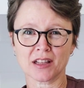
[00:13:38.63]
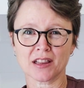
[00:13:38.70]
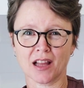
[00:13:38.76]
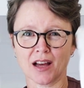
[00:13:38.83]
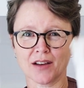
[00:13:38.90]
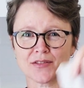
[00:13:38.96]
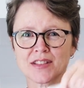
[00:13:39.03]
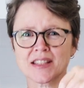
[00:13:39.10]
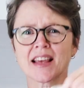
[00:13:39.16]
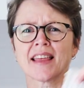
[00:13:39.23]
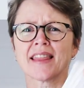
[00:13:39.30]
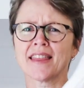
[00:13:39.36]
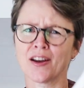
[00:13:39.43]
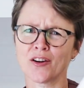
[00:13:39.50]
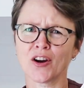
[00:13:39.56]
gloves.
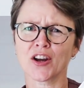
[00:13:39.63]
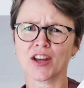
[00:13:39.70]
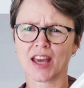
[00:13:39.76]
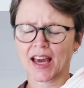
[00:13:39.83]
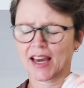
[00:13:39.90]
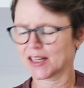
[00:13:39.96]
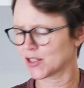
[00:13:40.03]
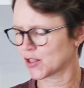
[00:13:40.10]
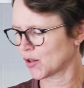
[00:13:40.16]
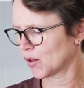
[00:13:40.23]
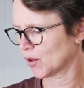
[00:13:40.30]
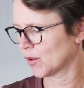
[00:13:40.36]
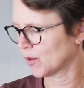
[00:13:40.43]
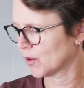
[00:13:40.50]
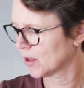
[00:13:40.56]
They're okay too.